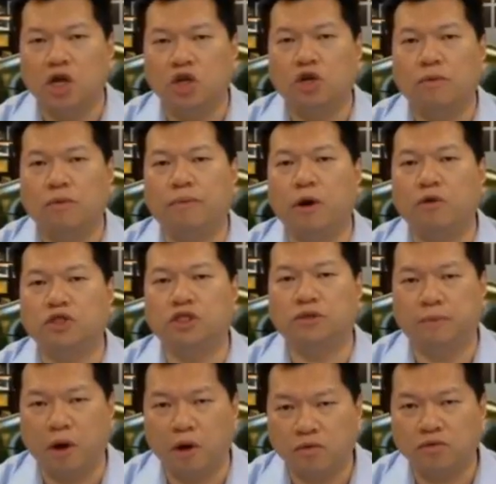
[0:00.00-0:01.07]
to
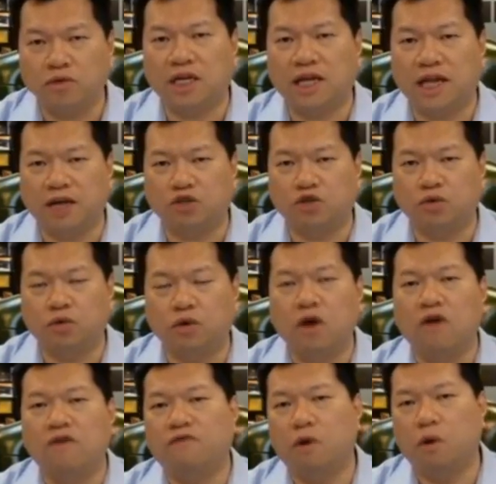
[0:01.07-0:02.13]
postpone the election
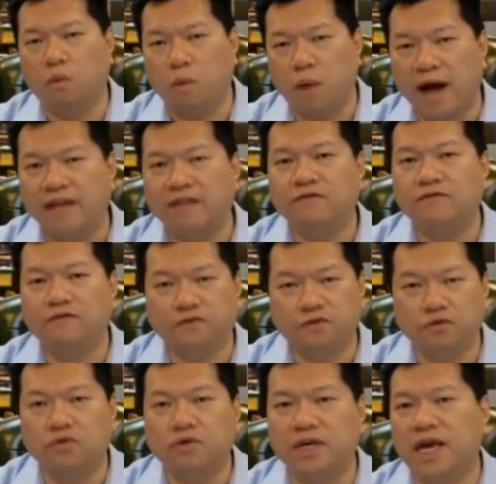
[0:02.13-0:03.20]
for 1
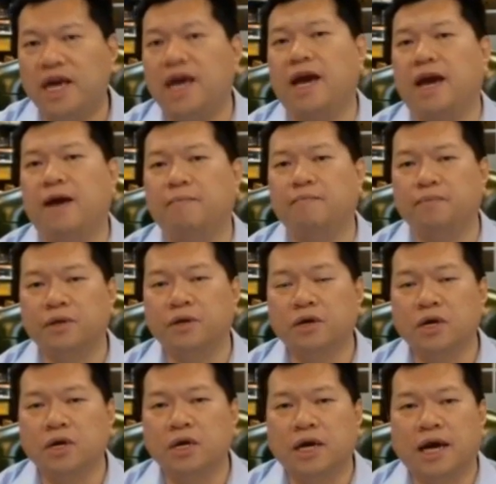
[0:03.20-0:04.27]
full year
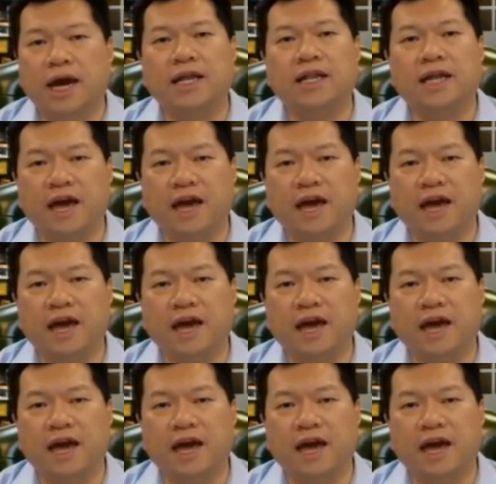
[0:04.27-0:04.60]
and